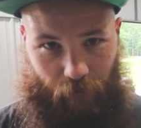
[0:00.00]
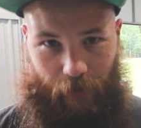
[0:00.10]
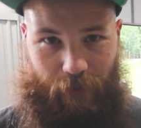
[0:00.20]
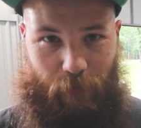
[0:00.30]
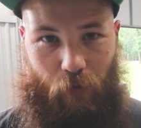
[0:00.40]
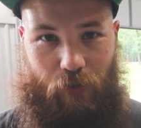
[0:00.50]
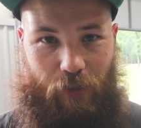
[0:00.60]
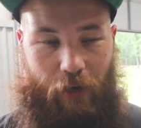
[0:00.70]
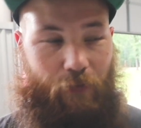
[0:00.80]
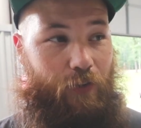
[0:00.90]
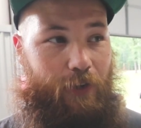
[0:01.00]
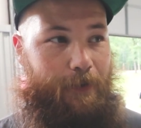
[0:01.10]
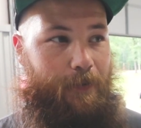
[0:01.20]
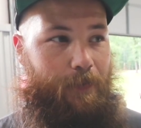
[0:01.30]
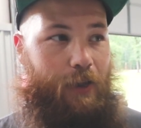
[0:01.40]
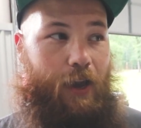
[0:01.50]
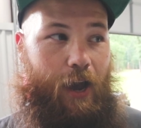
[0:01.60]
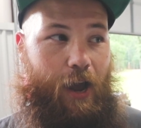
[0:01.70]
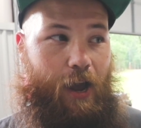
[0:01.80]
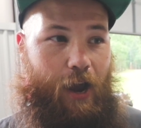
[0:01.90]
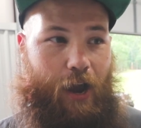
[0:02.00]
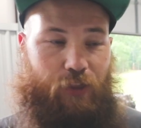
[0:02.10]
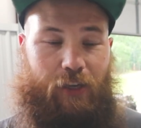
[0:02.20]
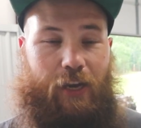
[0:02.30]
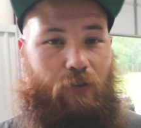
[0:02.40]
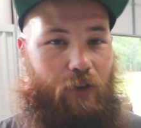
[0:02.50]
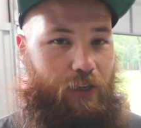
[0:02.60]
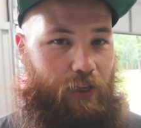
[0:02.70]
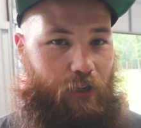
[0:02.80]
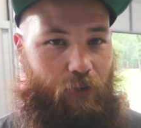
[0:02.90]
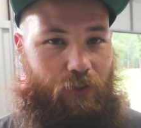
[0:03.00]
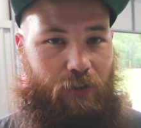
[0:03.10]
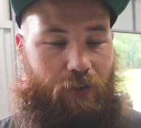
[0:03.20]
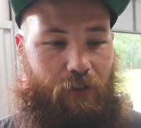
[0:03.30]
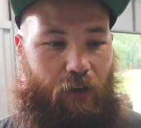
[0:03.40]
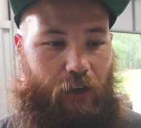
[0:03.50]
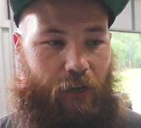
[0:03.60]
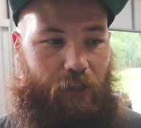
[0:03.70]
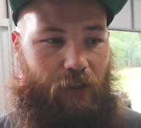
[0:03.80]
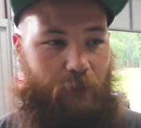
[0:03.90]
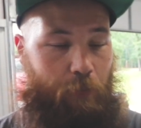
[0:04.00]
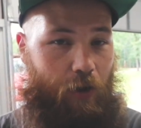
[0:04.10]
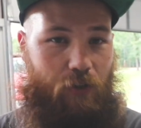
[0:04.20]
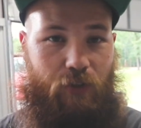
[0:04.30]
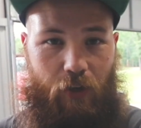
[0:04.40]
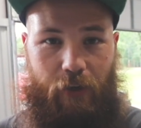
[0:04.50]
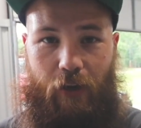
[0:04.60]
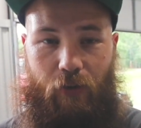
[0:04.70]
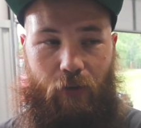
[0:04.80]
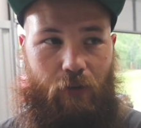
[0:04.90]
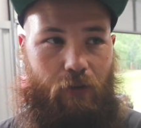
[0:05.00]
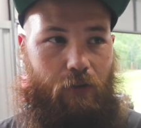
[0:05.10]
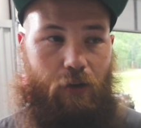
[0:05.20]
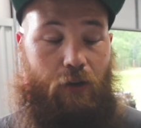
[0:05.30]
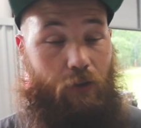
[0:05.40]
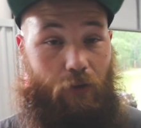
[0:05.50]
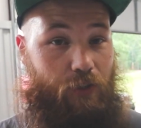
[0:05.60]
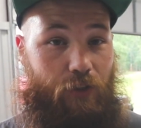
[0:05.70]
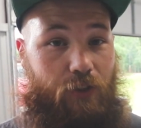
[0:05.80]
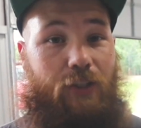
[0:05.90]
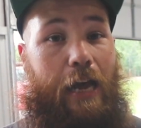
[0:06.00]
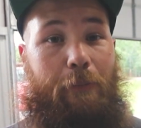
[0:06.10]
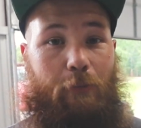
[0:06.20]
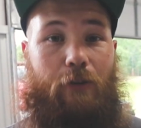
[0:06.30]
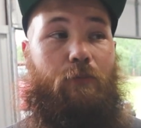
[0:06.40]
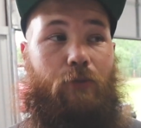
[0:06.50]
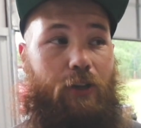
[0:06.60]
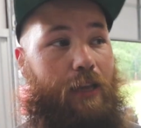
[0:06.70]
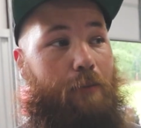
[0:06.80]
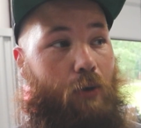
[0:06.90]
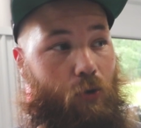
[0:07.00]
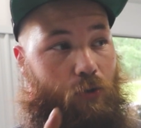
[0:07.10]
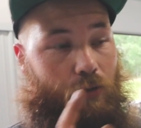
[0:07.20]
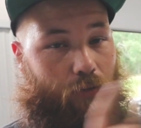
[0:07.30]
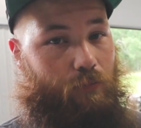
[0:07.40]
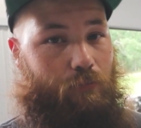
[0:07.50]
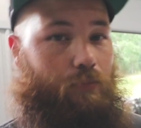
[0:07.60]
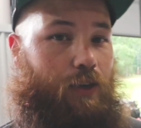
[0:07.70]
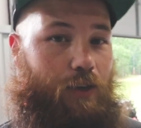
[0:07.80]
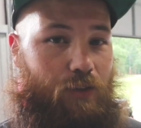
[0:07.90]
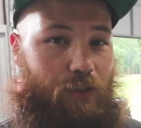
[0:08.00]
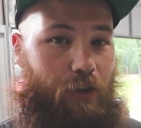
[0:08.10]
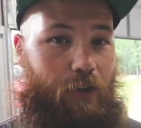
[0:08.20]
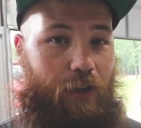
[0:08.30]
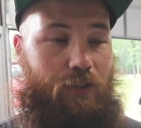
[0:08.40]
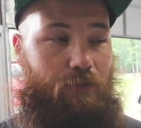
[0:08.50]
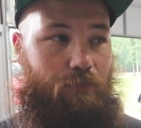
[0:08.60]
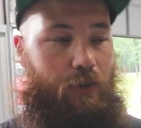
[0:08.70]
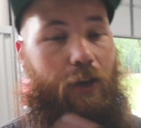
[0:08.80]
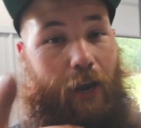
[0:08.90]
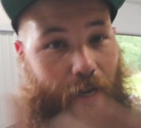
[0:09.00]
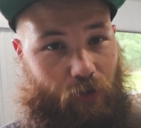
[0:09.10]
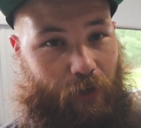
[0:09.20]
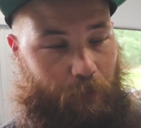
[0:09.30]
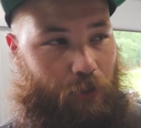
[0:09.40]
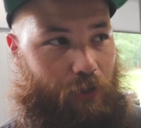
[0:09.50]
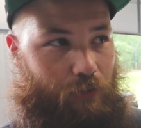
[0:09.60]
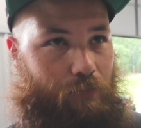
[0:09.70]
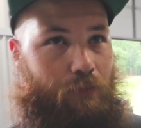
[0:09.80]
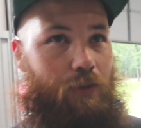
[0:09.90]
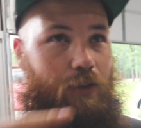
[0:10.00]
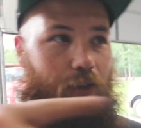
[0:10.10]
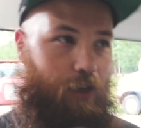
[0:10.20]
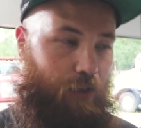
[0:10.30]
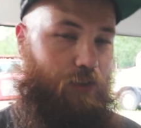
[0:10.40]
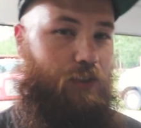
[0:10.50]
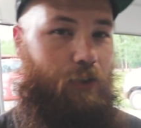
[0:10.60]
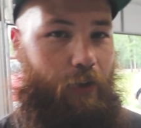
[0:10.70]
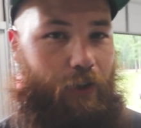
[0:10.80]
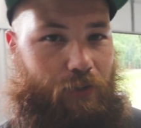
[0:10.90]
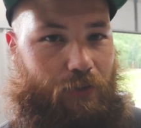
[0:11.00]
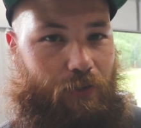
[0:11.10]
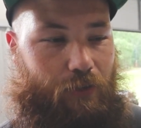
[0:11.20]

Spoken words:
we got some more stuff. I think after I get degreasing and I get these parts all together, there's nothing stopping me from putting that motor in the CRX and transmission in the CRX.